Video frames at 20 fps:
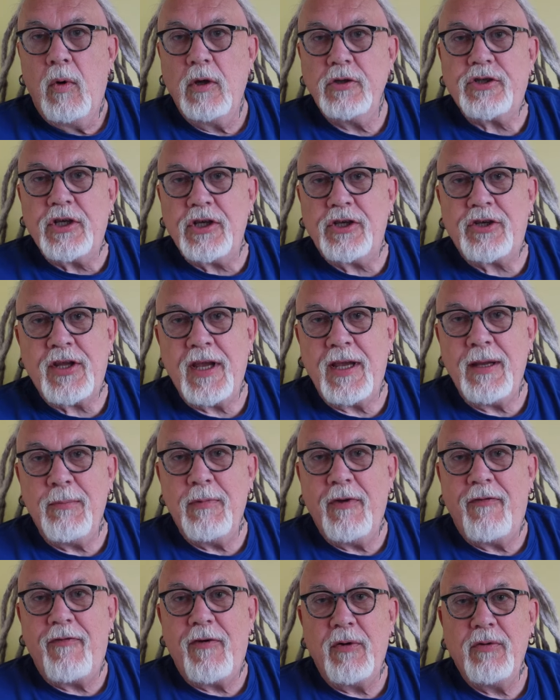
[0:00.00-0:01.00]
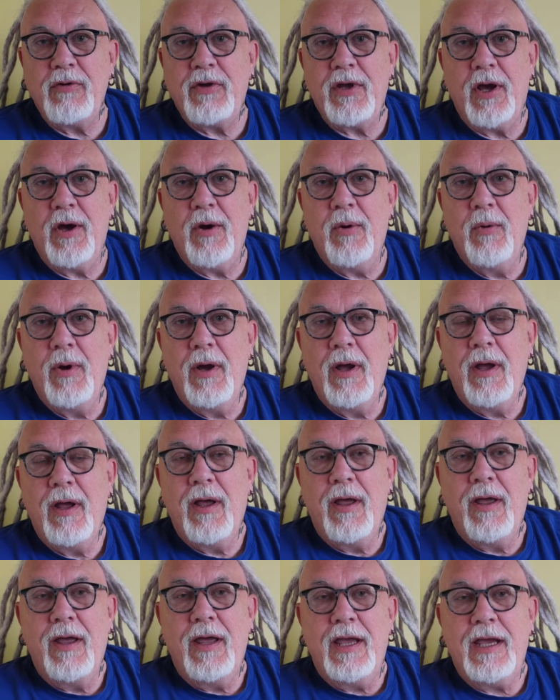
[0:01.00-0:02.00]
Once he's taken a photo,
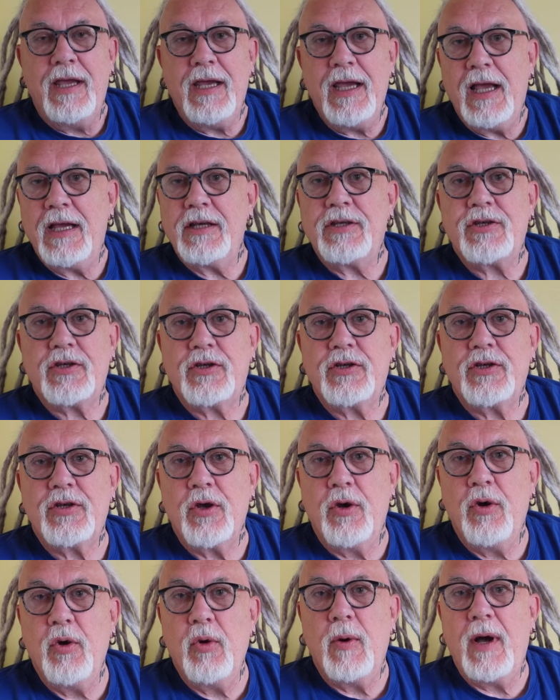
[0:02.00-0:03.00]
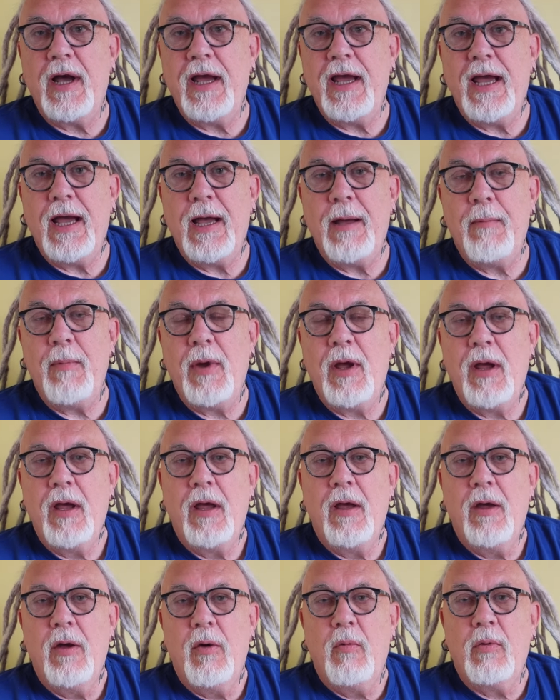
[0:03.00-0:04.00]
he asks who I am,
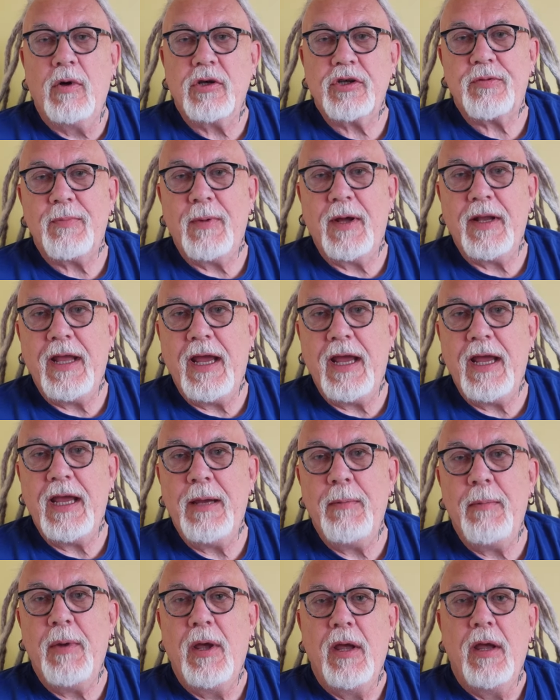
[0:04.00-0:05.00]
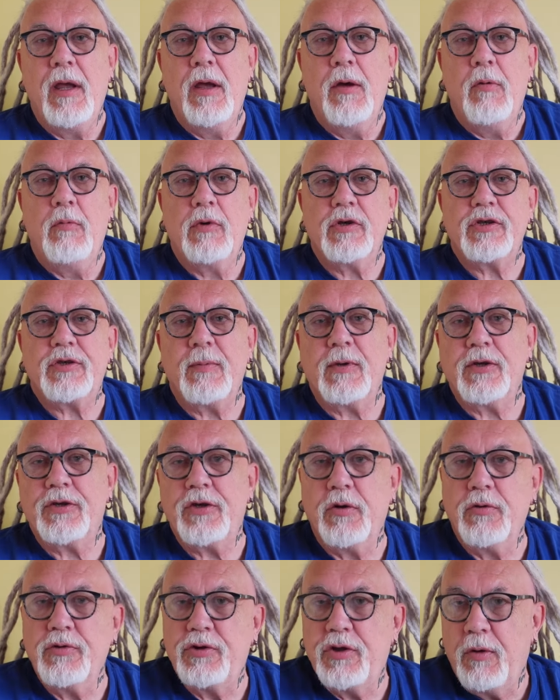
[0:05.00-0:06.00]
what's my name, what's my
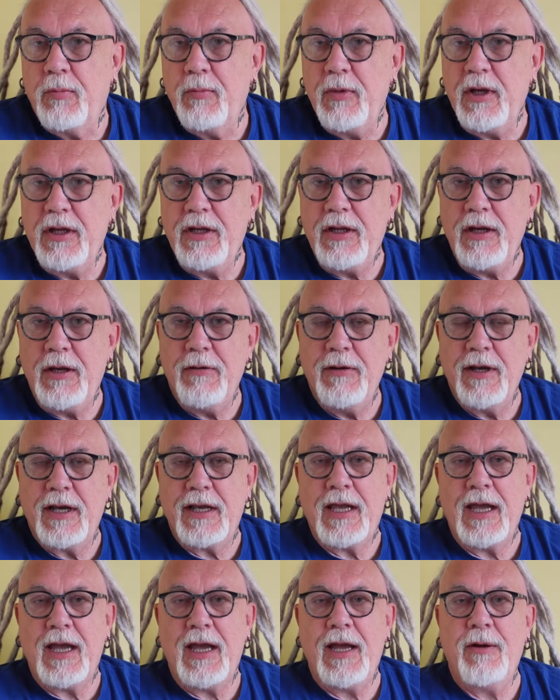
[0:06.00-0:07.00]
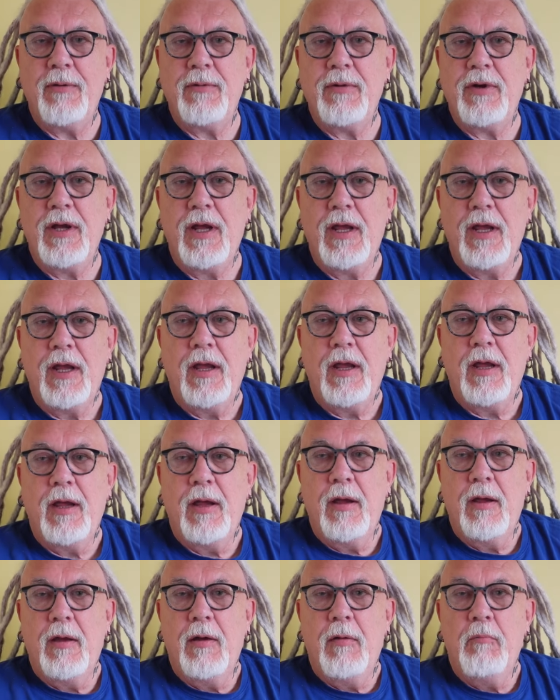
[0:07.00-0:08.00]
social media account,
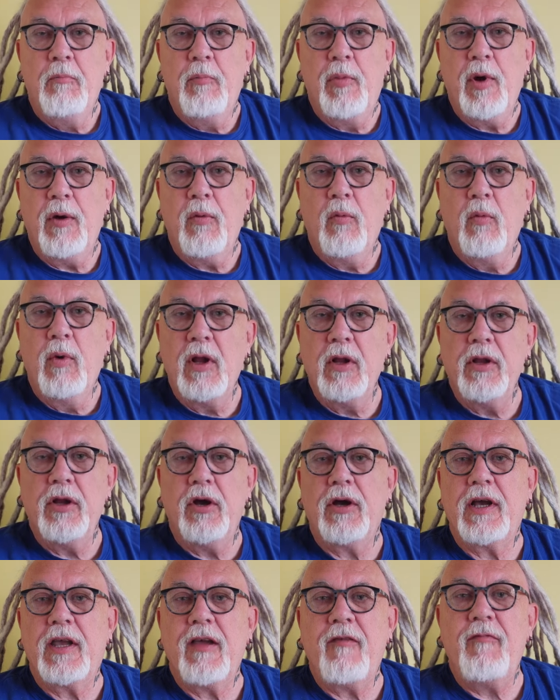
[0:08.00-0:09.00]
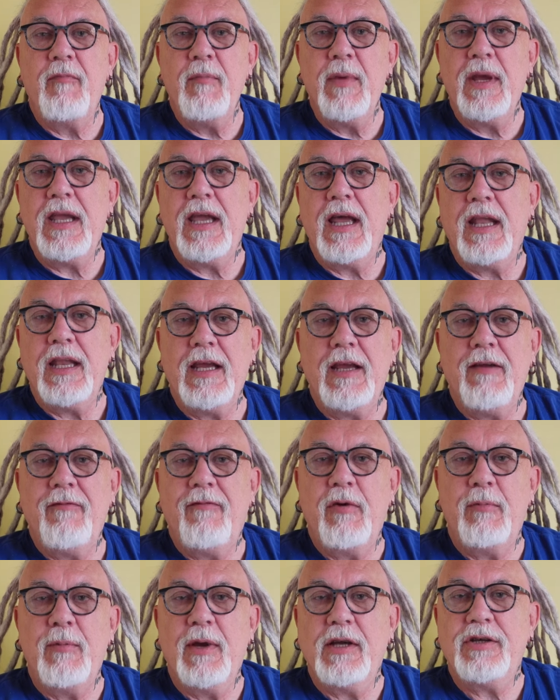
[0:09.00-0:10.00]
but will not give me any
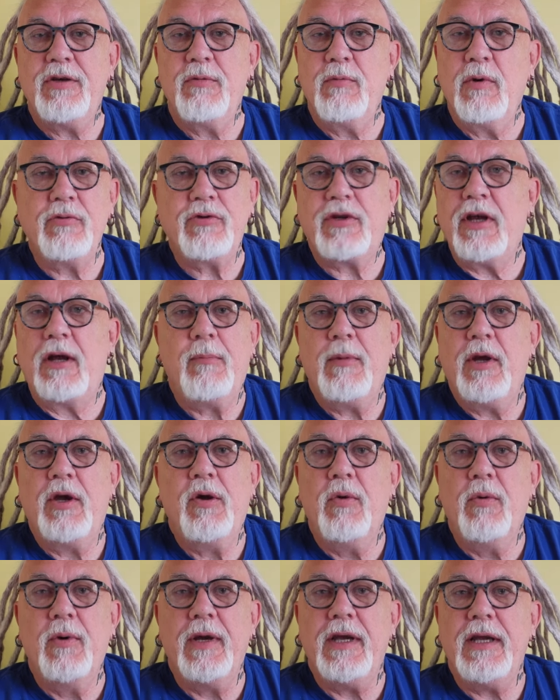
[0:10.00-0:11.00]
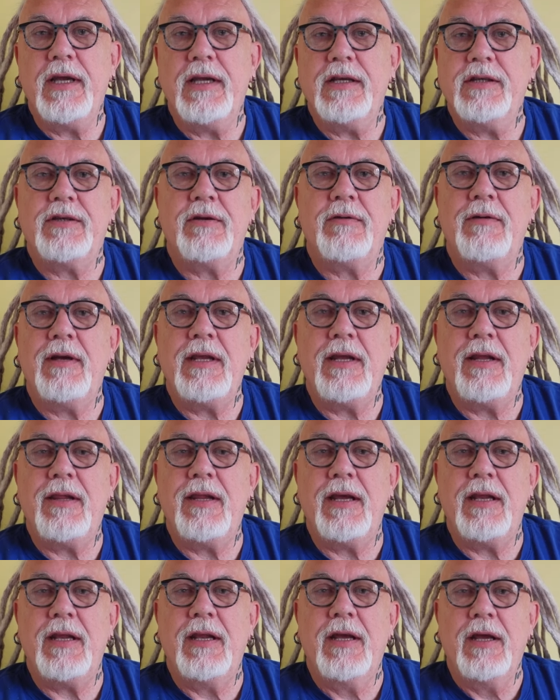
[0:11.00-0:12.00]
information, won't tell me who he is or
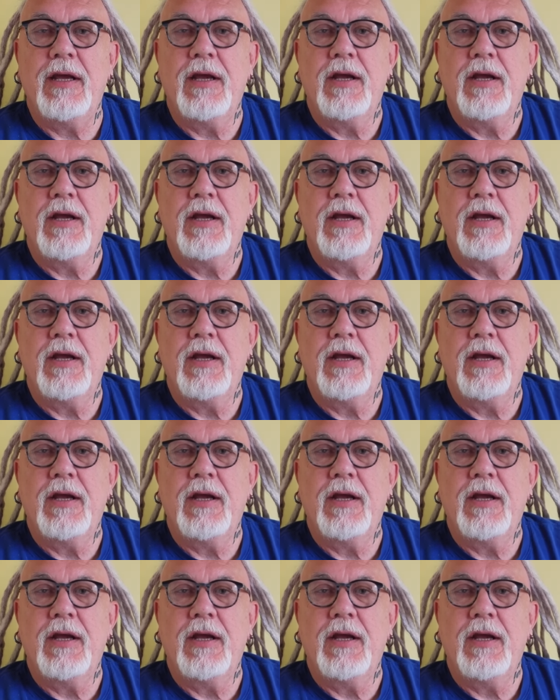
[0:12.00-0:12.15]
anything.